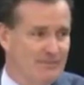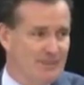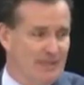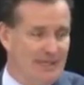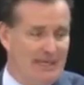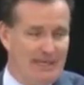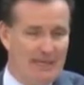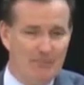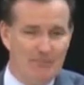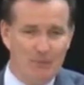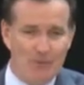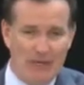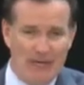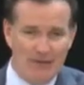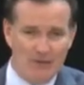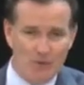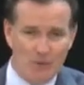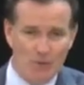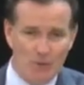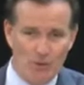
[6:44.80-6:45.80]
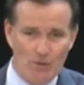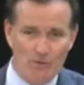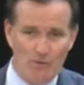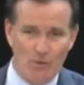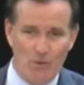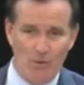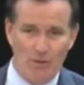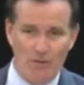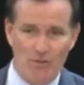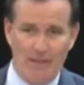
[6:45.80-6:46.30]
And I'm proud to work with
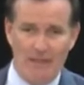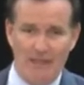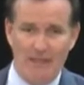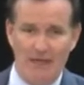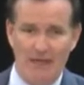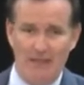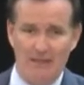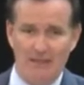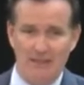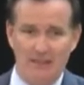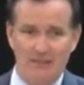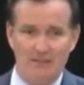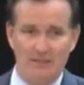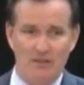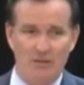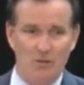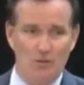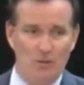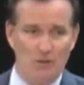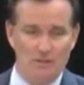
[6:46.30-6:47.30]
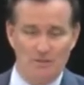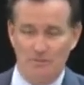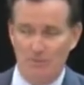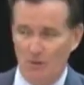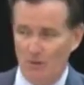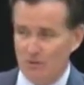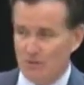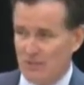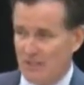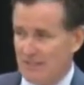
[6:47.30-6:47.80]
all of my colleagues across
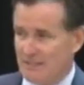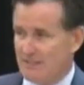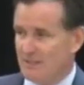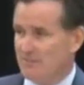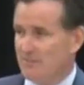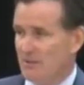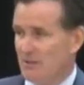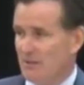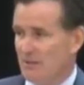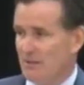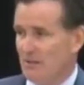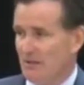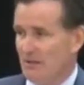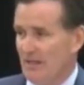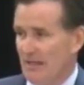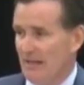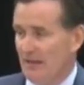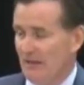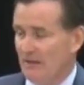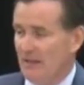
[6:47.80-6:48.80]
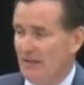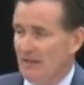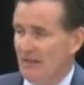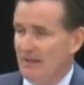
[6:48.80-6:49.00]
both sides of the political aisle,